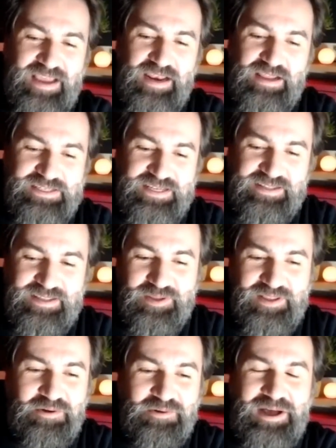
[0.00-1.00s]
tell us a little
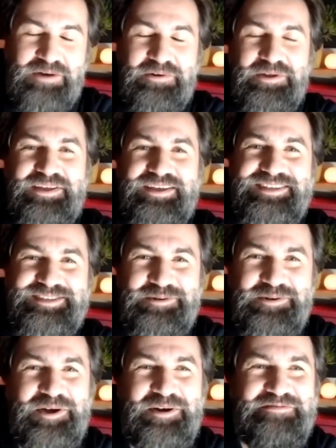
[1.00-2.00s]
bit how, how it is
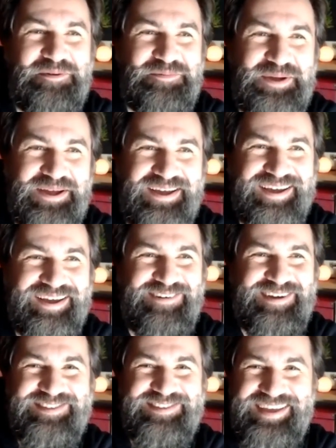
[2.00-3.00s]
to go from uh,
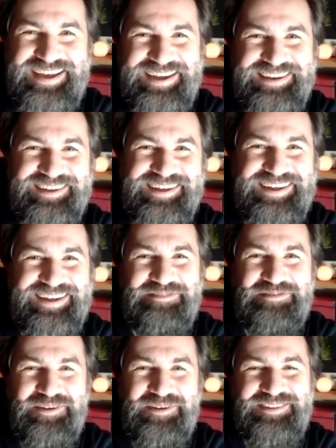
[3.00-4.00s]
one side uh,
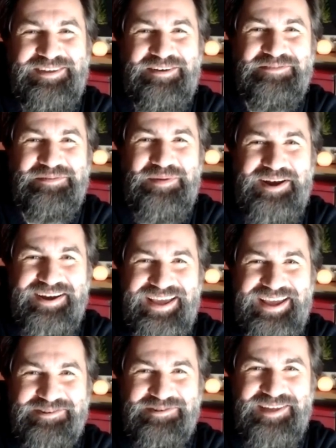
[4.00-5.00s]
of the
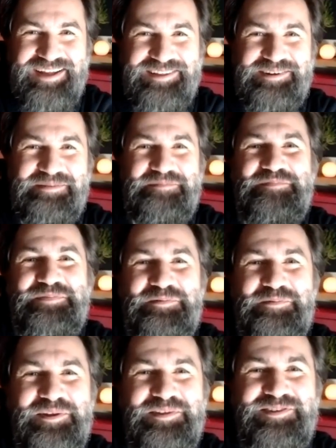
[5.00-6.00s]
barricade to the other
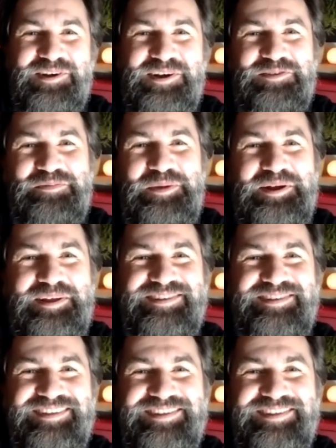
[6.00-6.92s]
what is your experience